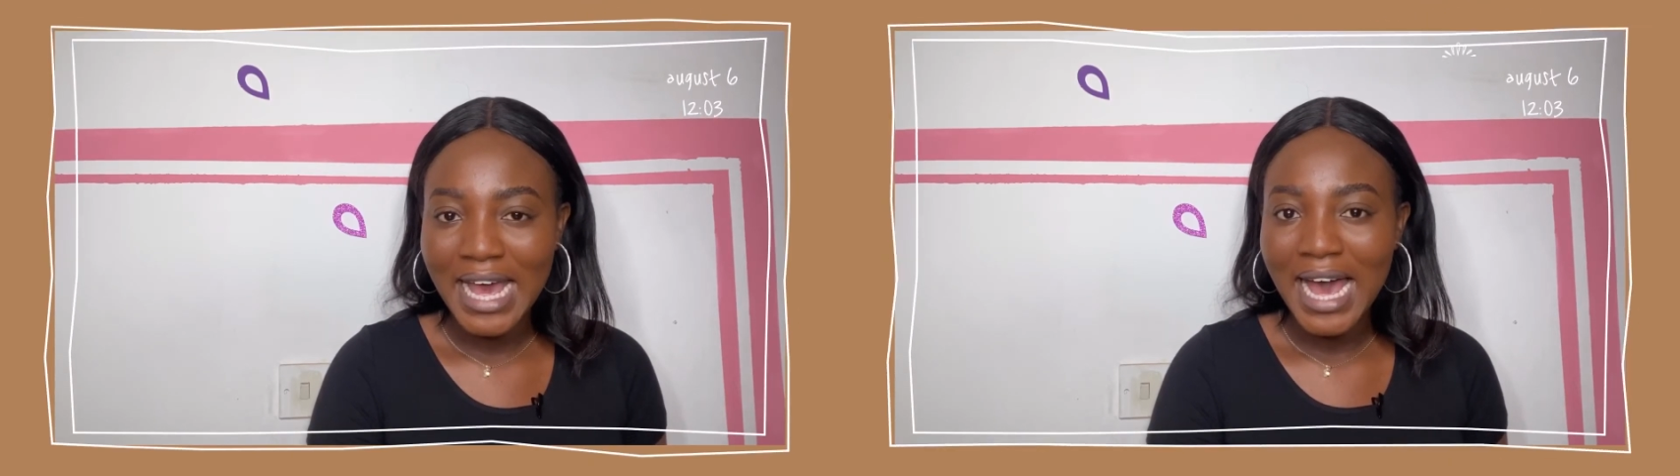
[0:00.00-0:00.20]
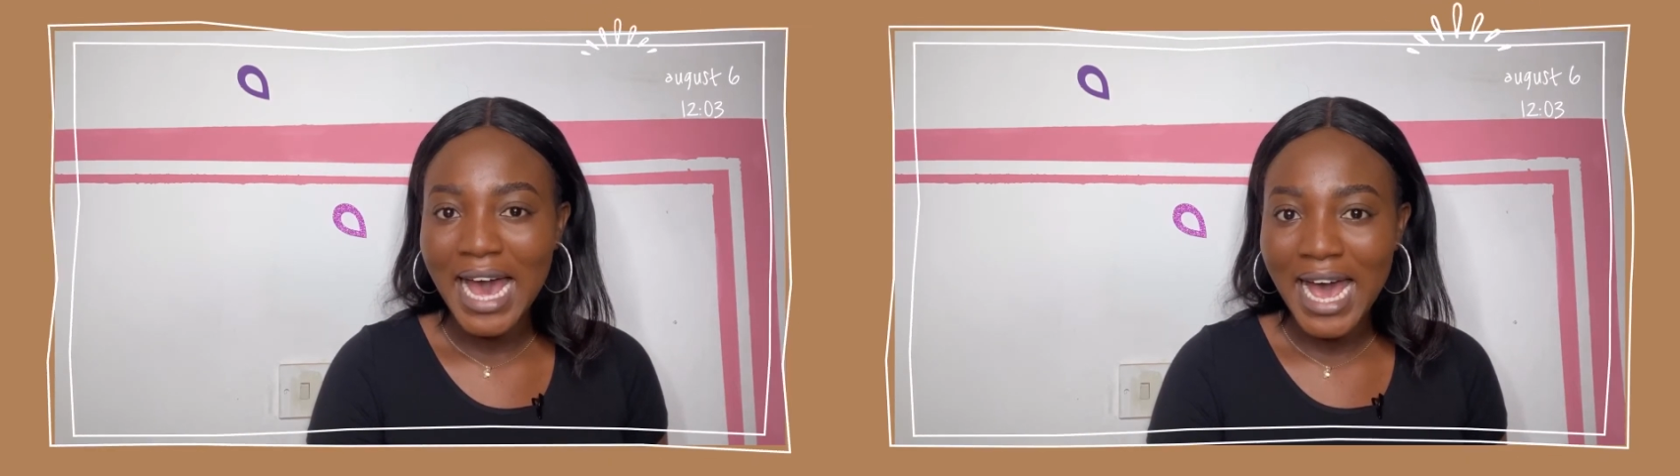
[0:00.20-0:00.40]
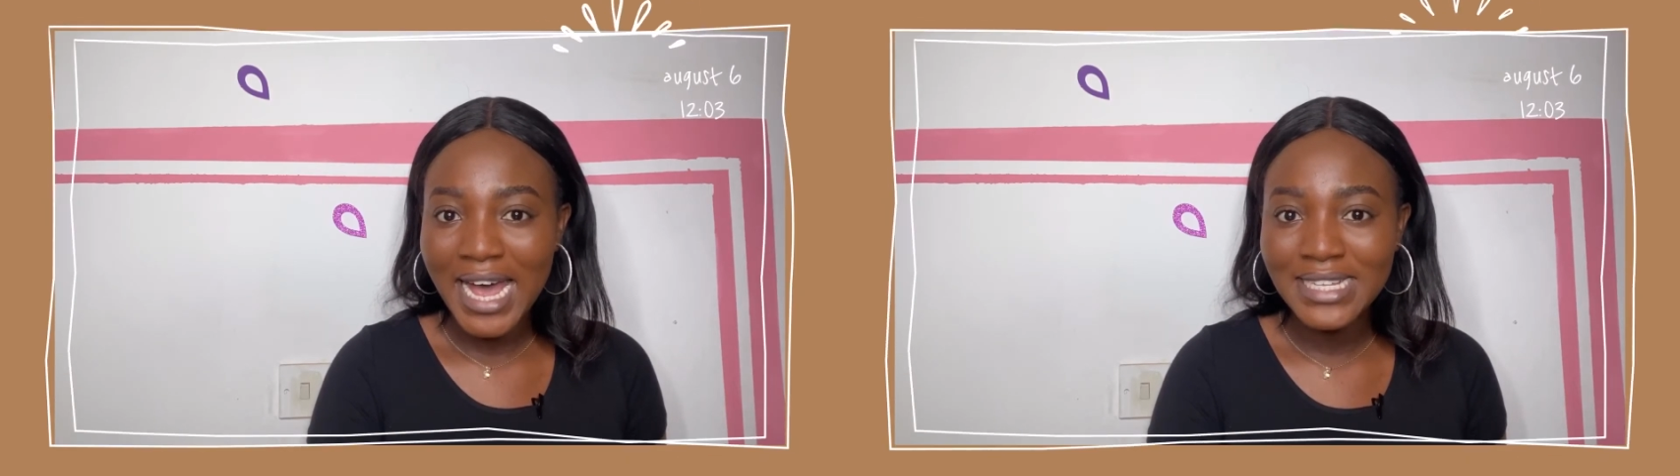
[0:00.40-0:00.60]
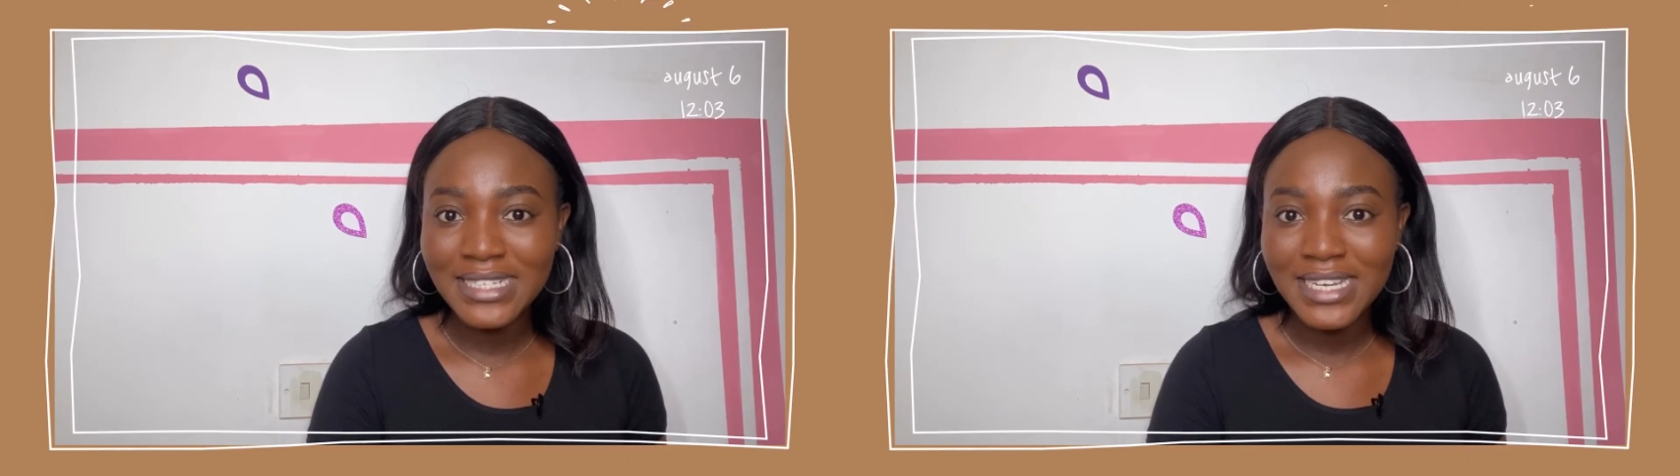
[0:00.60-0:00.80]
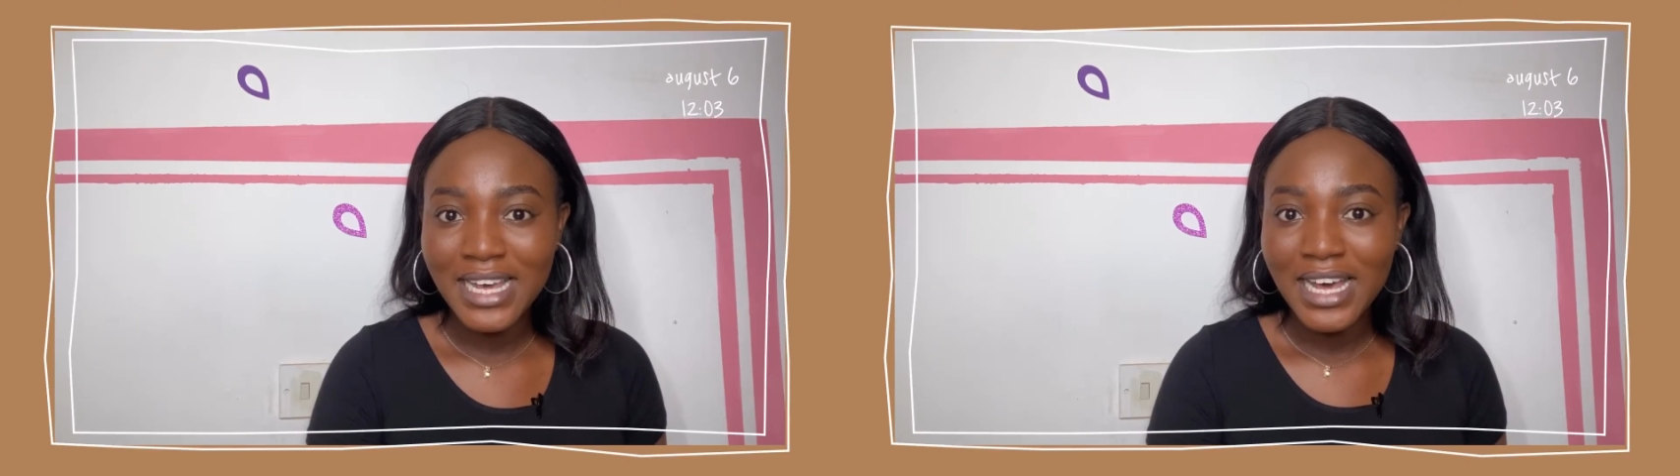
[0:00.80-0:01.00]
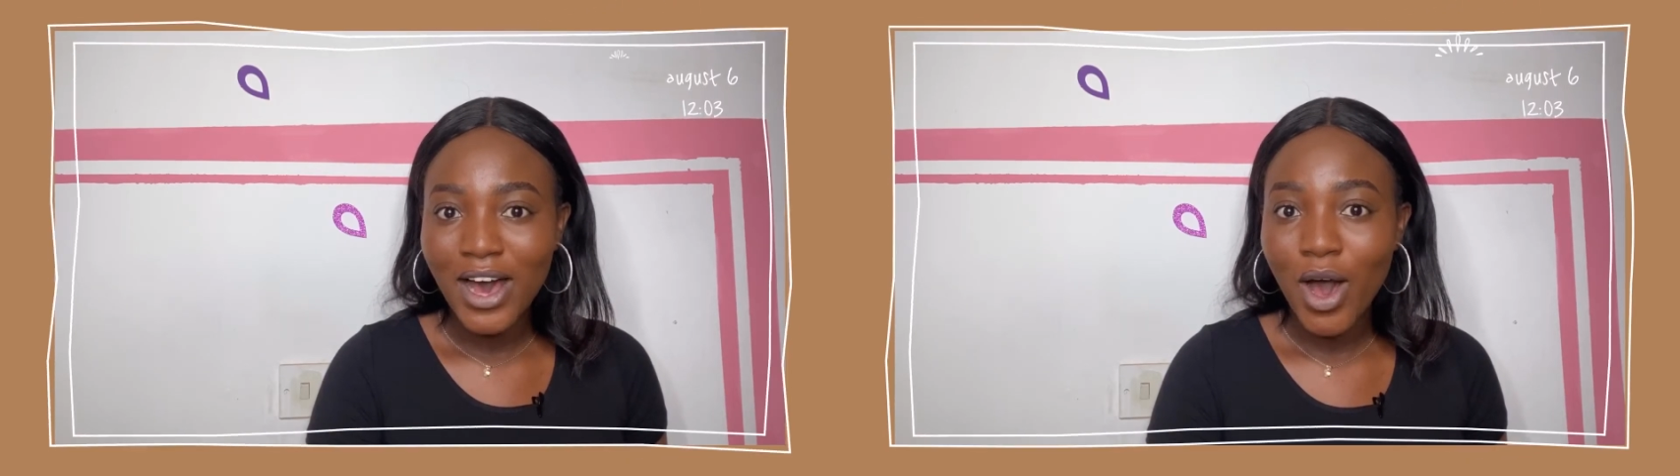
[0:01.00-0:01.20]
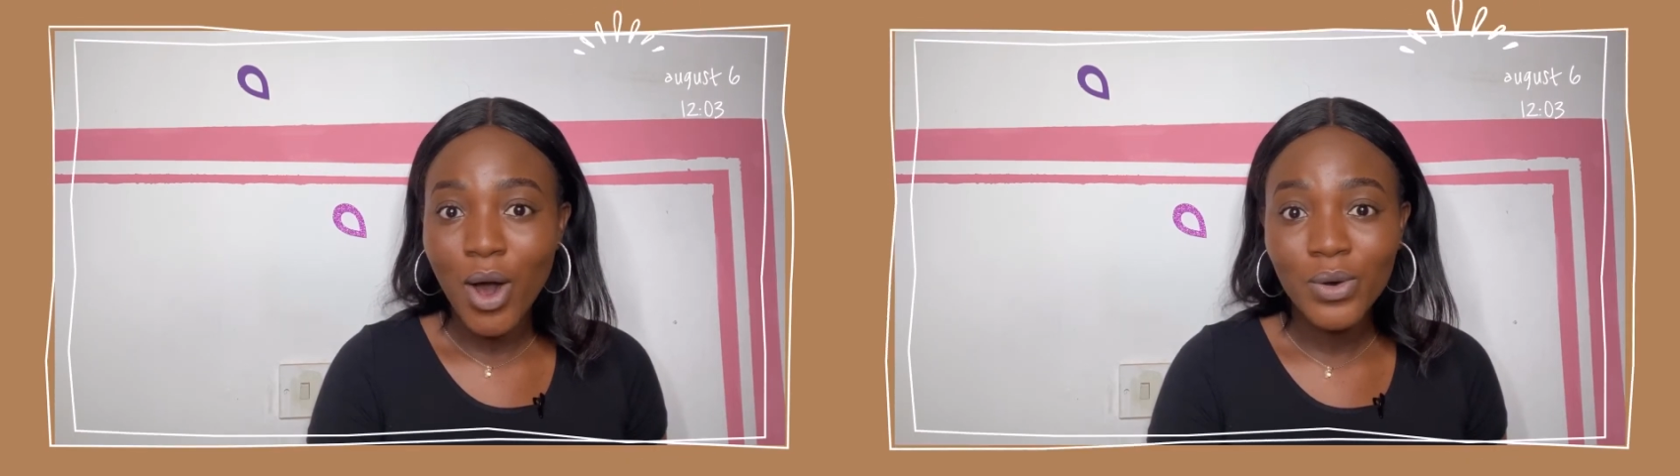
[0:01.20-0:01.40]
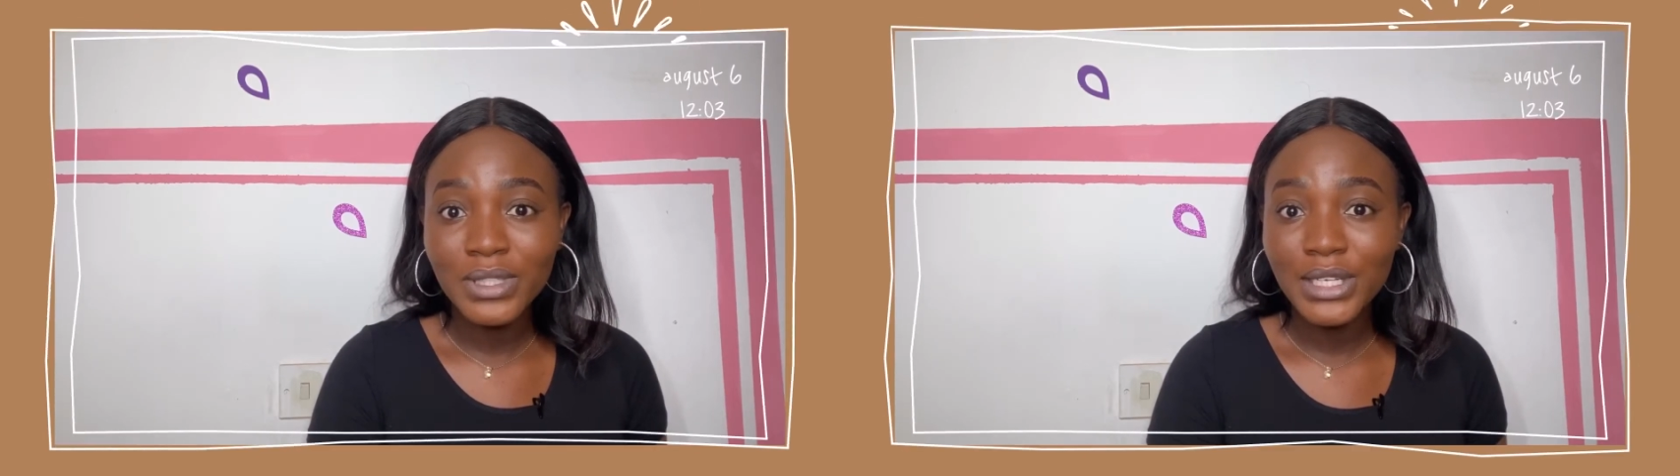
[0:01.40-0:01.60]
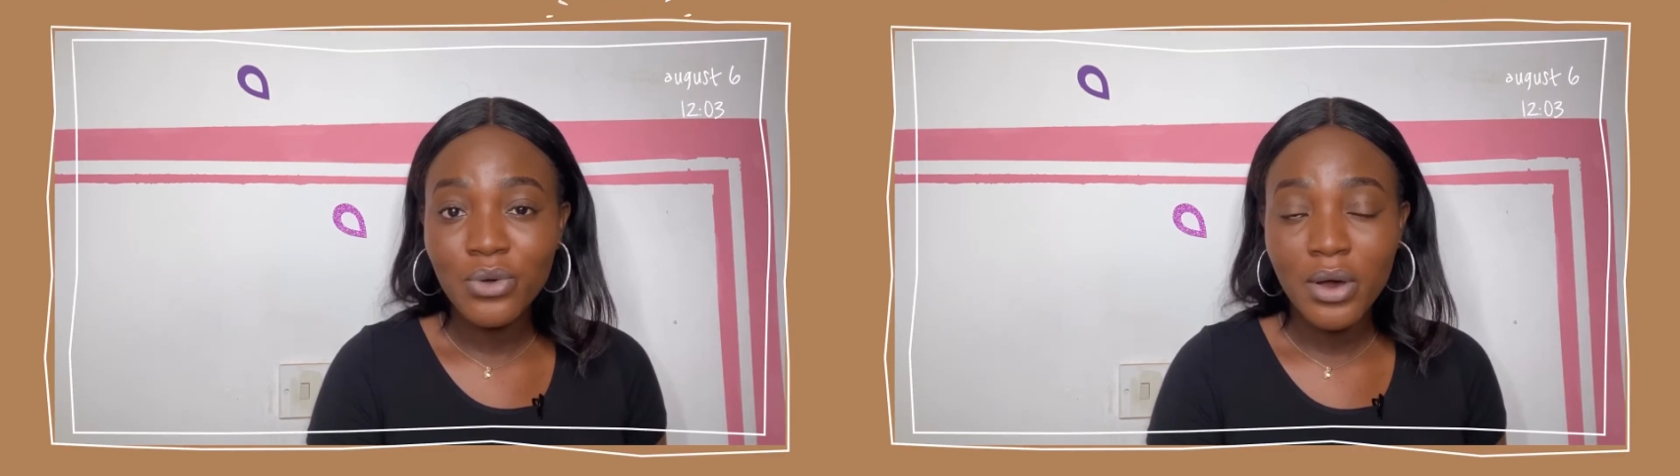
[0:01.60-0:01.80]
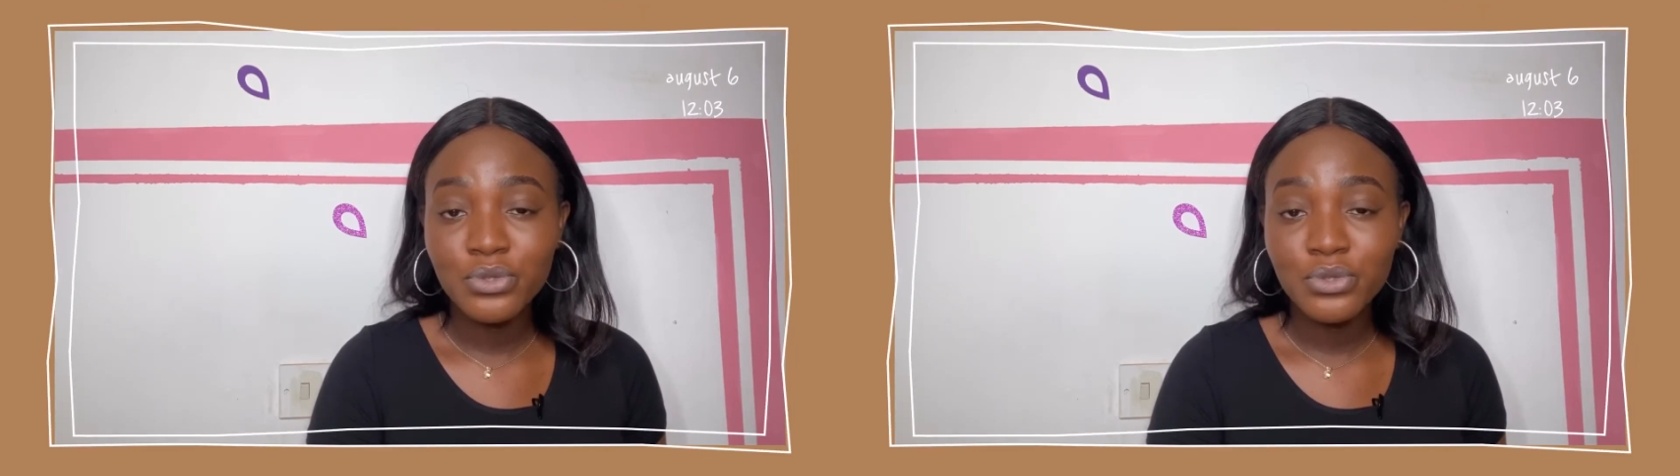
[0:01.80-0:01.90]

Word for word: and all they know